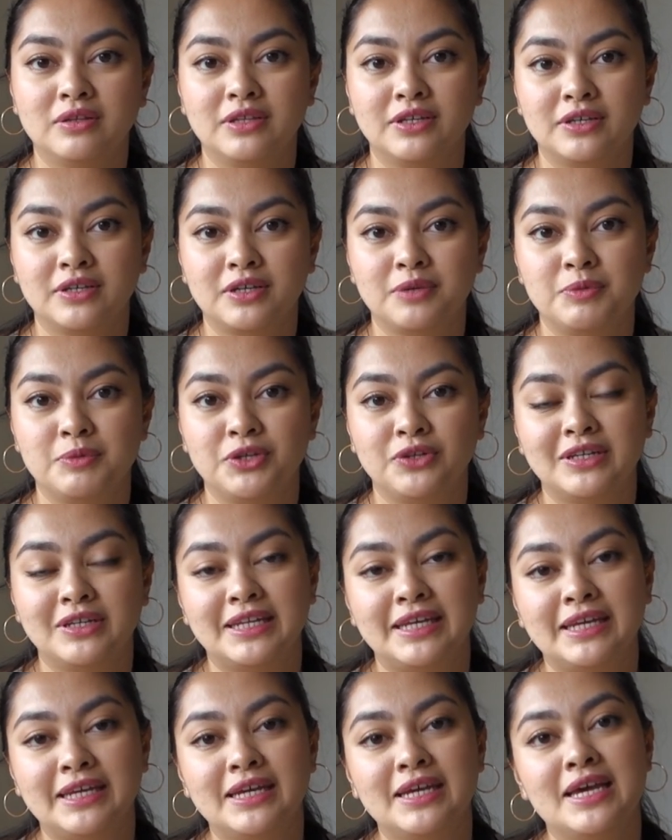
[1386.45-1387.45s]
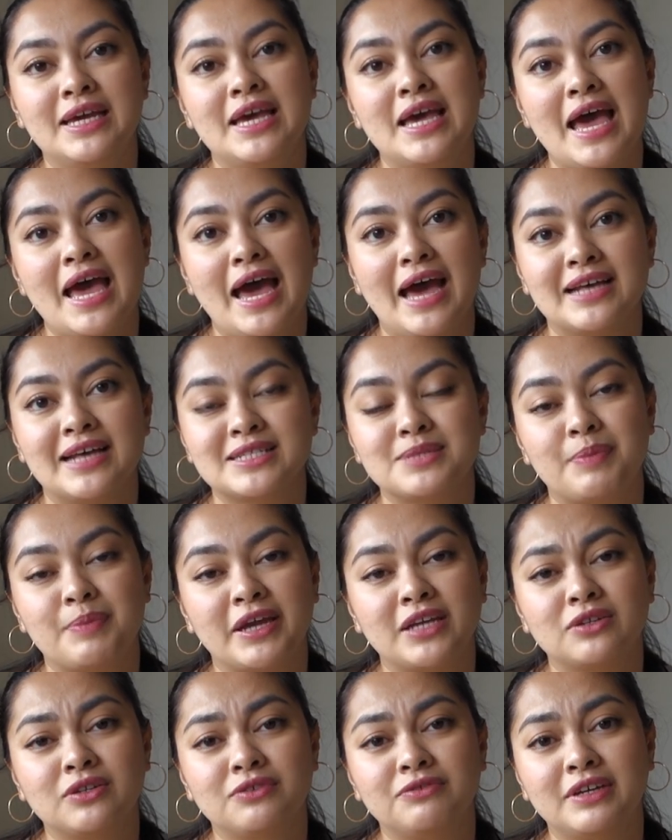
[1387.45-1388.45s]
the community
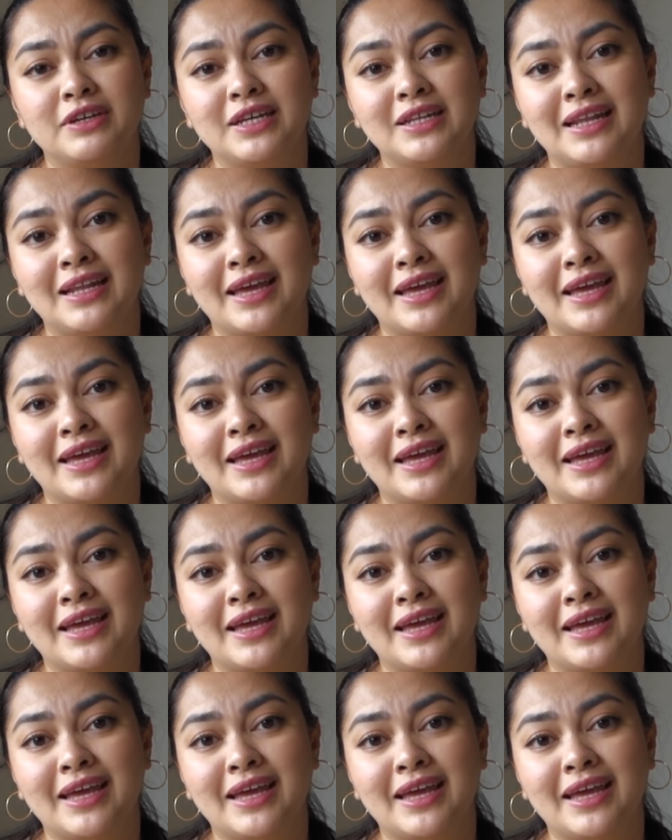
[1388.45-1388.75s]
aspect of it.